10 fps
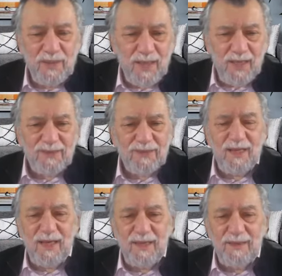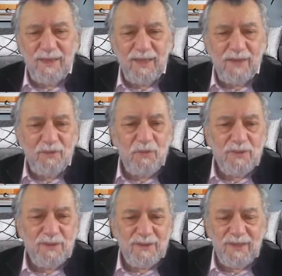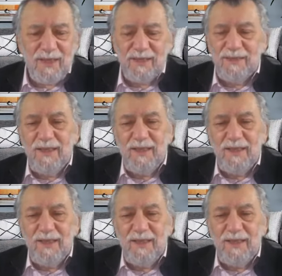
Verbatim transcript: Hassan, who was Hassan.